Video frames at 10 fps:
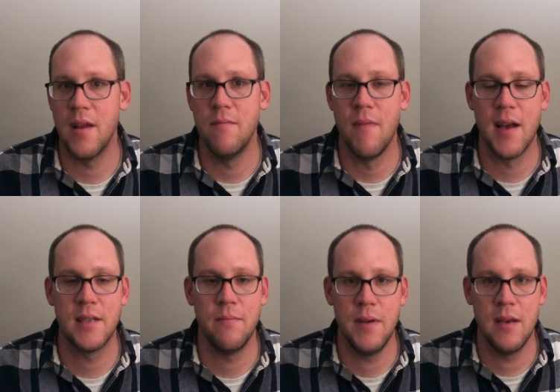You
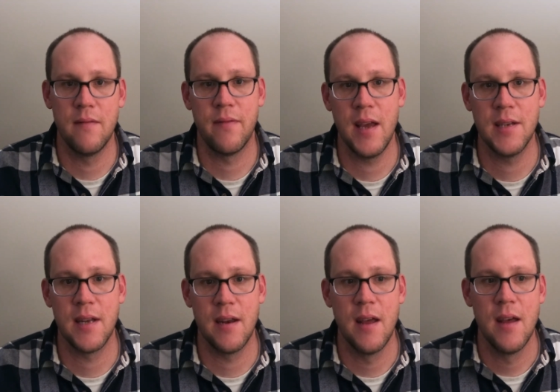must beat
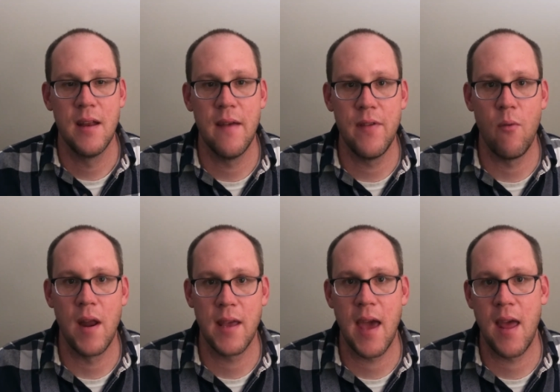inflation if you
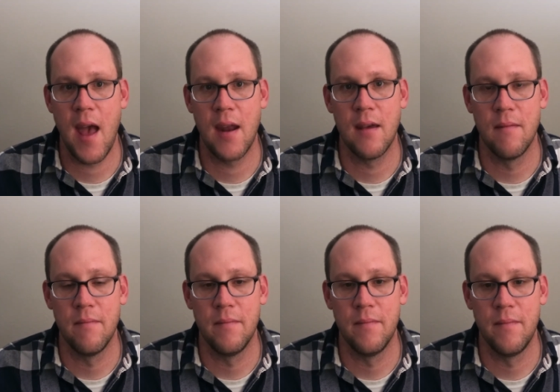want to get ahead.
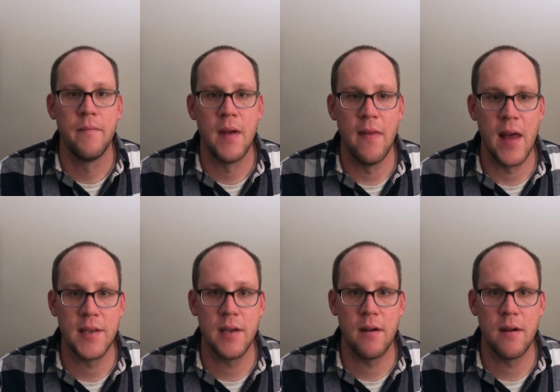Unless you're a